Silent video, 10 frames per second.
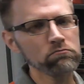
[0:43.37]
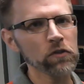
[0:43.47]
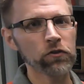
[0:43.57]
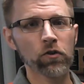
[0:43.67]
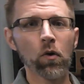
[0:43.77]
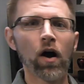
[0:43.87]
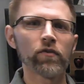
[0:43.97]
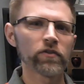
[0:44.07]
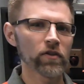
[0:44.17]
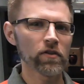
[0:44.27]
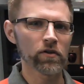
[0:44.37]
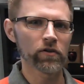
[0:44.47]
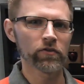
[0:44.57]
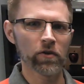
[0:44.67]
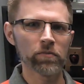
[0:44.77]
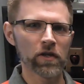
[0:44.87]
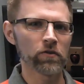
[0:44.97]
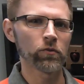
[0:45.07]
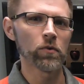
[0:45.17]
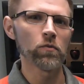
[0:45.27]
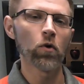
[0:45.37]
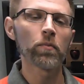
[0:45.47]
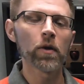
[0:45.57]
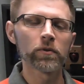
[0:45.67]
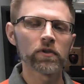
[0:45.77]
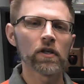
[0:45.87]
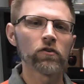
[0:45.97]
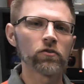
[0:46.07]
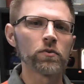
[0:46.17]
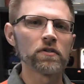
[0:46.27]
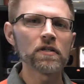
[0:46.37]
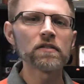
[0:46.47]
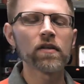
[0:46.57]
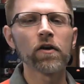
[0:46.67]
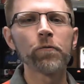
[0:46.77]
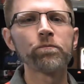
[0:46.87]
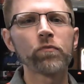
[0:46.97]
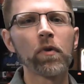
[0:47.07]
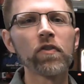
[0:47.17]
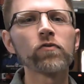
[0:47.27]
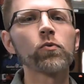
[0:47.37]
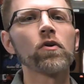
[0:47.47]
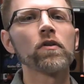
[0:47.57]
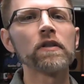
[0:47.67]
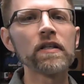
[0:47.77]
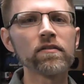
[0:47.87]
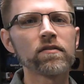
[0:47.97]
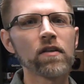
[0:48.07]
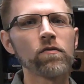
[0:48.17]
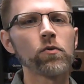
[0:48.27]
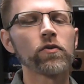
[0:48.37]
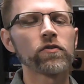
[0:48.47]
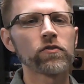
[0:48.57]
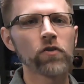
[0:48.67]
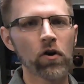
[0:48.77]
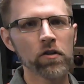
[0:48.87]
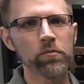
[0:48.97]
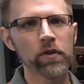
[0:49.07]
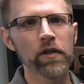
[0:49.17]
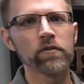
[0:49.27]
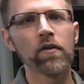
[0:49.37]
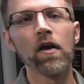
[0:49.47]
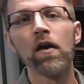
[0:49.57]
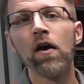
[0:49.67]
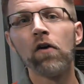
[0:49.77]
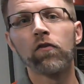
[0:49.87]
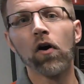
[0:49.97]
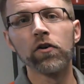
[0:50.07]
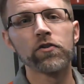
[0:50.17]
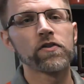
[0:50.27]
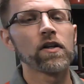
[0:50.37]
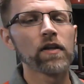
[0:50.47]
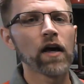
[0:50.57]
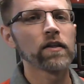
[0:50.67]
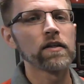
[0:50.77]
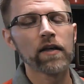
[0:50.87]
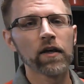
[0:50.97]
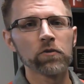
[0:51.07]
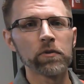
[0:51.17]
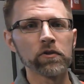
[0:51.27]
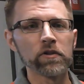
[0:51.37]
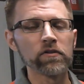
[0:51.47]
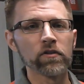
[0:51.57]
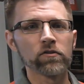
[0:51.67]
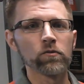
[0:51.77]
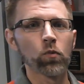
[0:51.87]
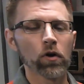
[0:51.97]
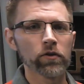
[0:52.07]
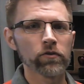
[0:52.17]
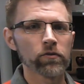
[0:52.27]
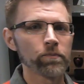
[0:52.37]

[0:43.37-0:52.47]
So obviously there are some things we won't be able to get to in detail, but this will at least give you a starting place for understanding how the accountability system works.